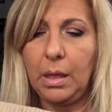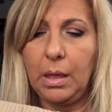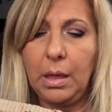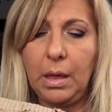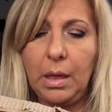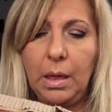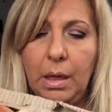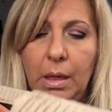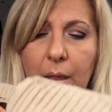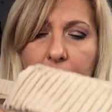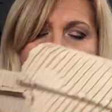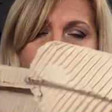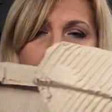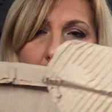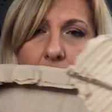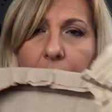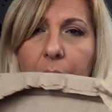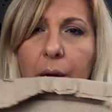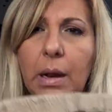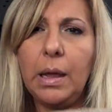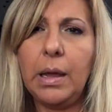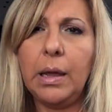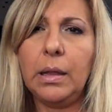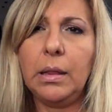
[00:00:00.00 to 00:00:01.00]
and
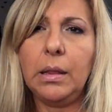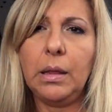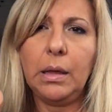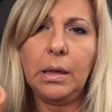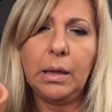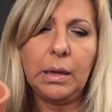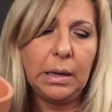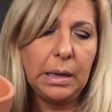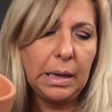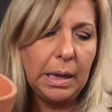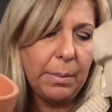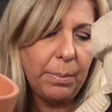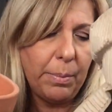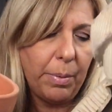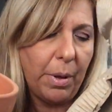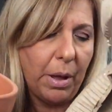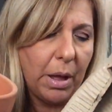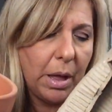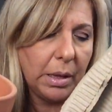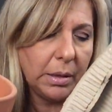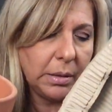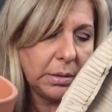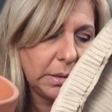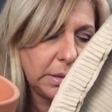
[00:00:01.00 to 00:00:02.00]
they're like the clay
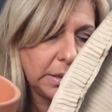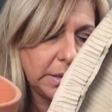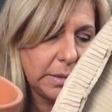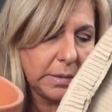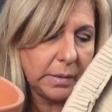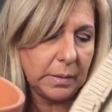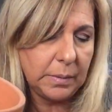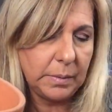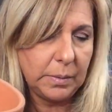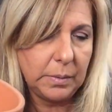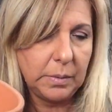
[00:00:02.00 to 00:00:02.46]
pots,